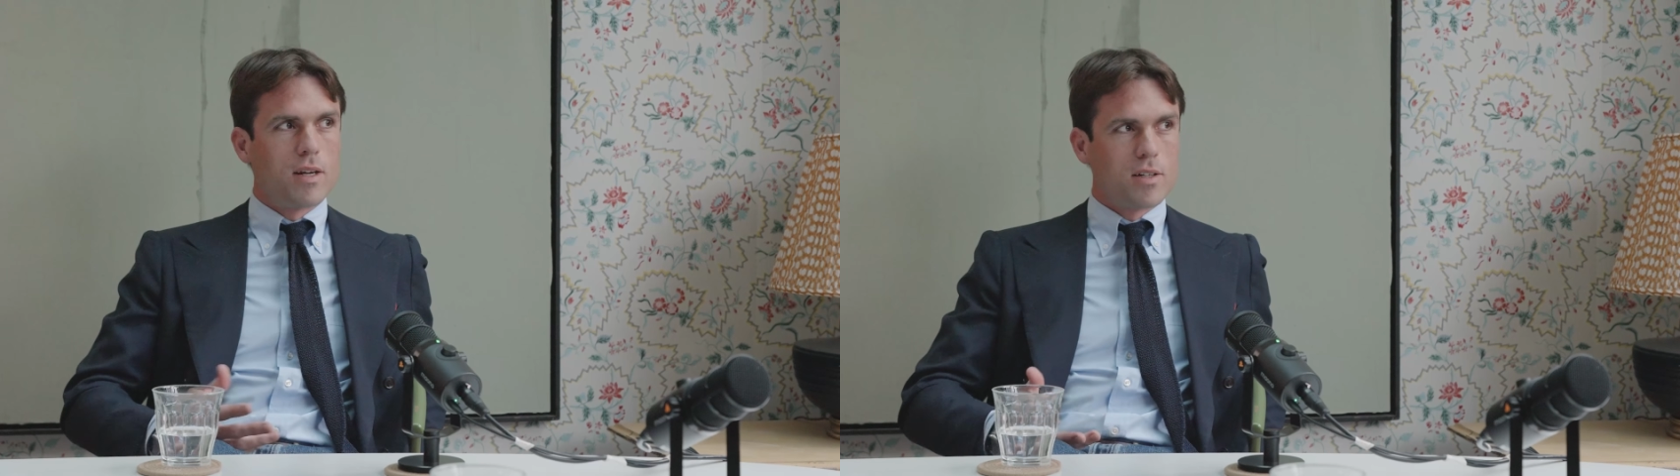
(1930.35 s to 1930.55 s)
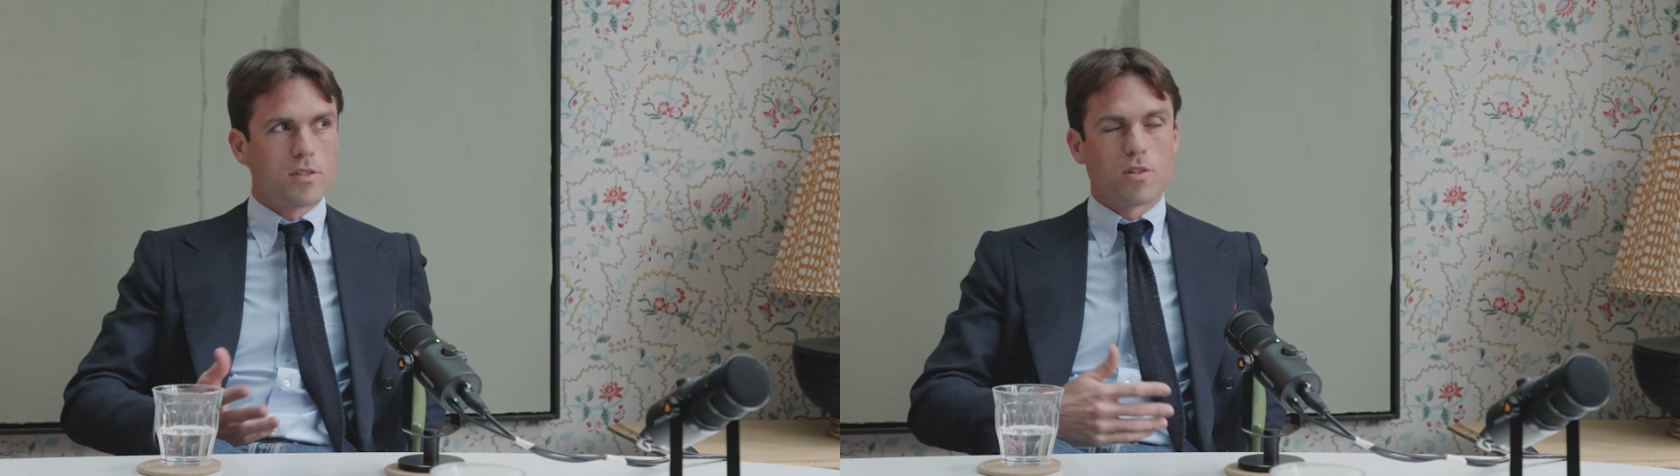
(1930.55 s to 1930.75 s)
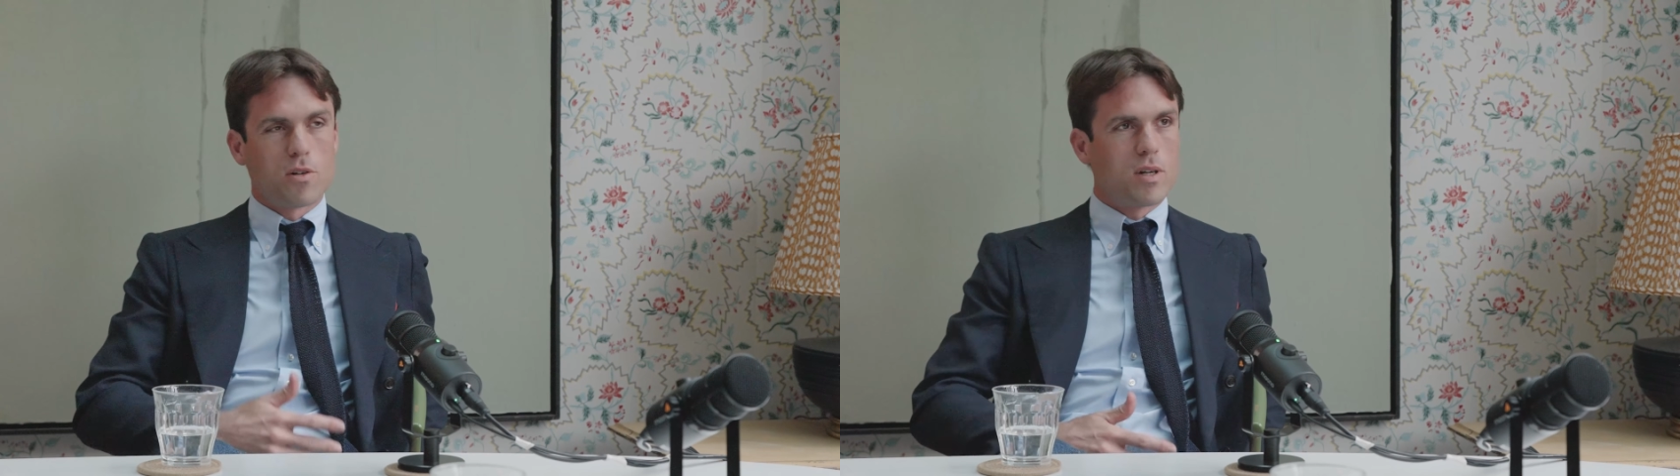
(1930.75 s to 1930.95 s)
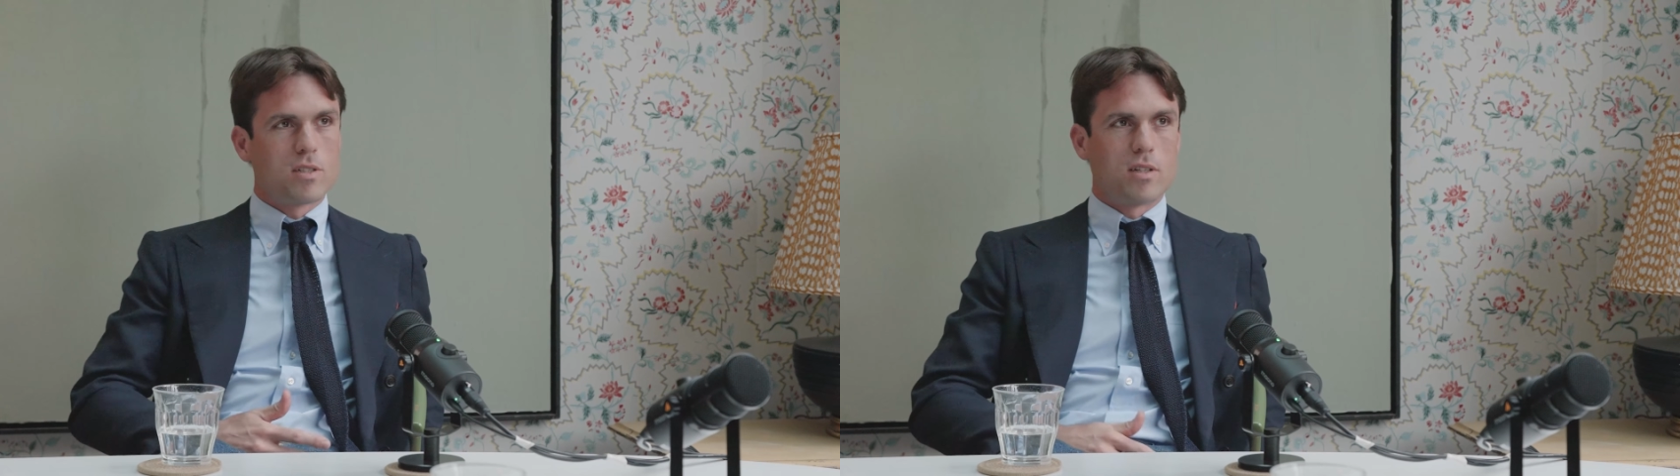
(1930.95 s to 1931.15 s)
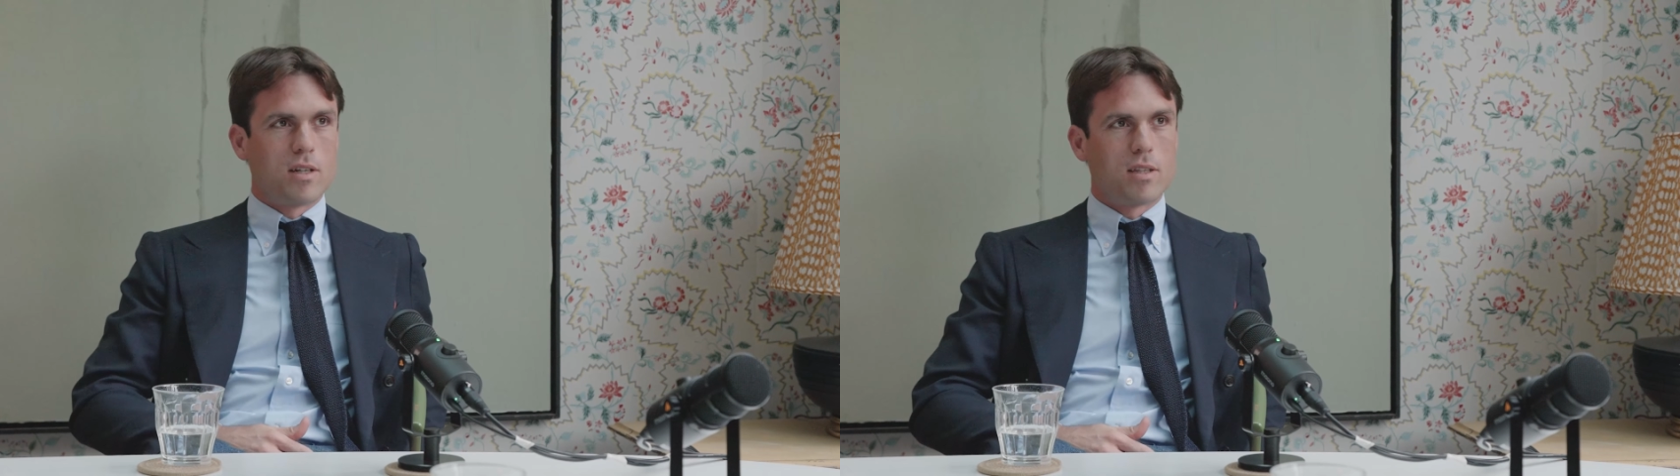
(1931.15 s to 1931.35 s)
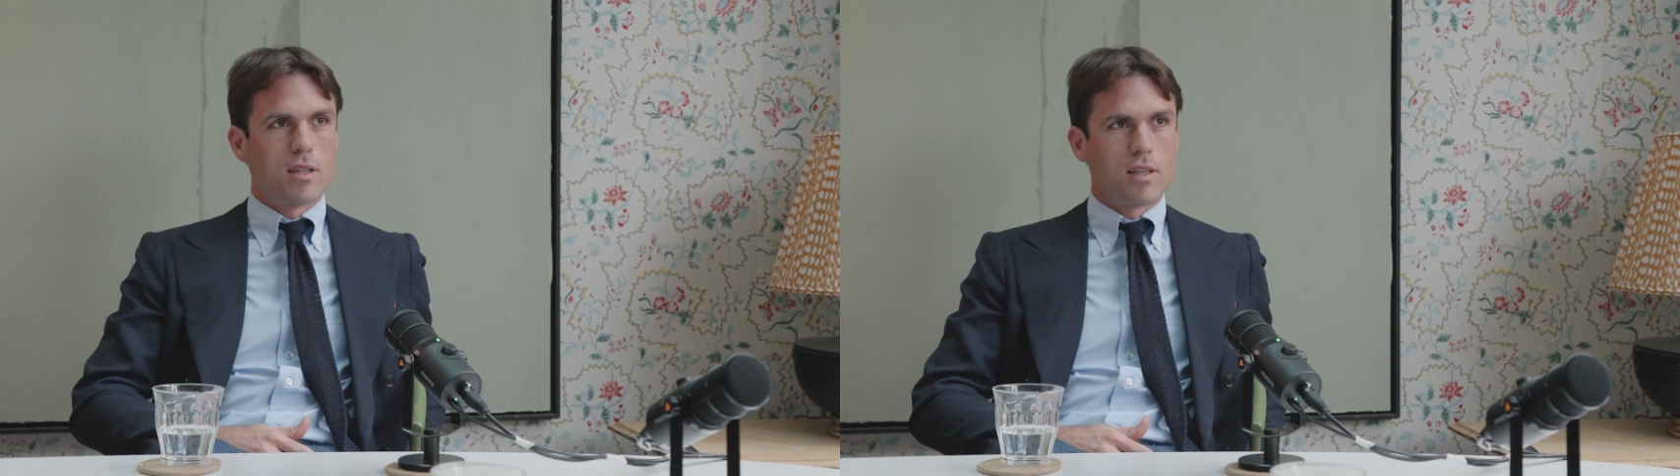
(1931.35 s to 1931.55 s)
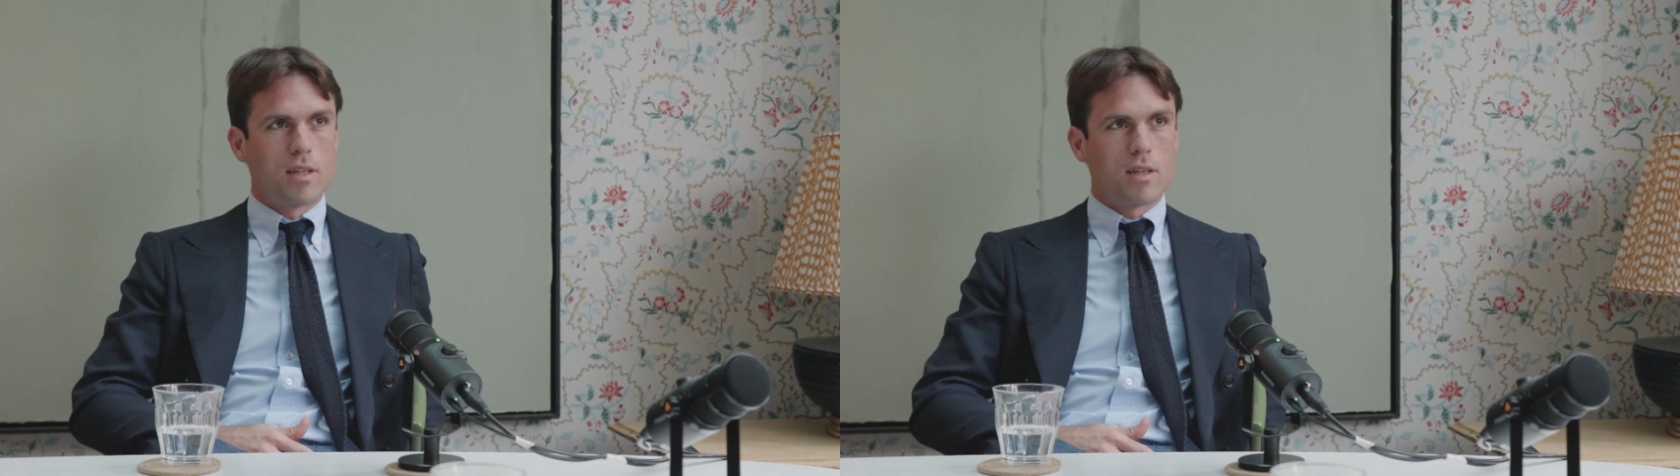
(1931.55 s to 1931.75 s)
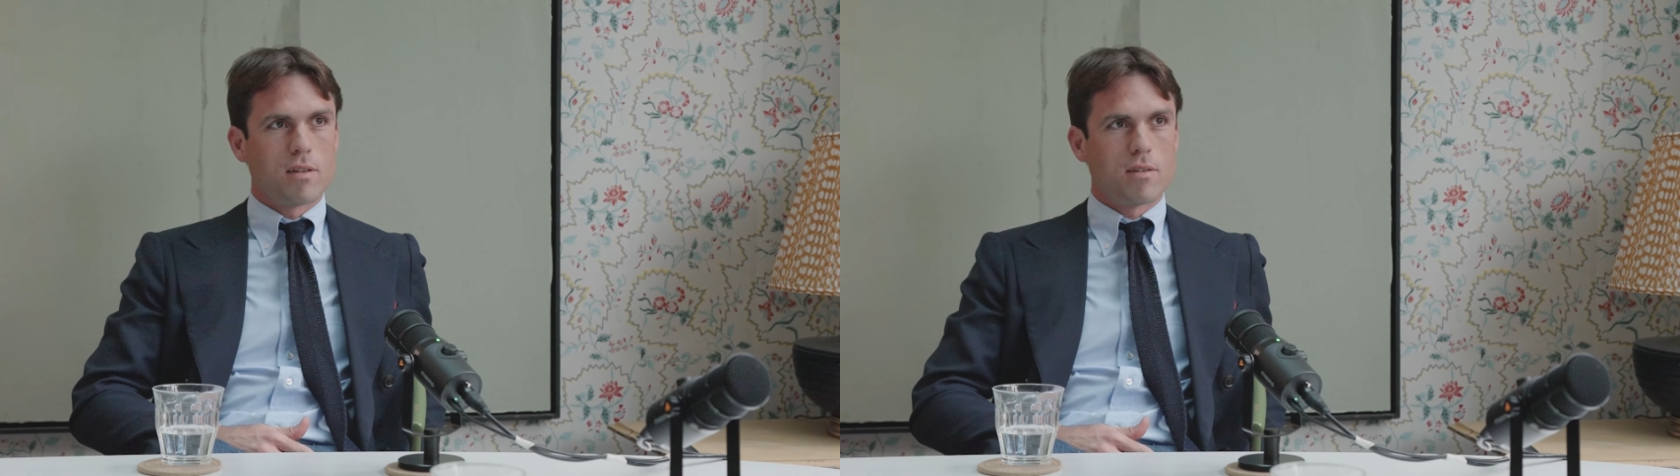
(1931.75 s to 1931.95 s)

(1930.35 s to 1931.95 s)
answer to your question, I think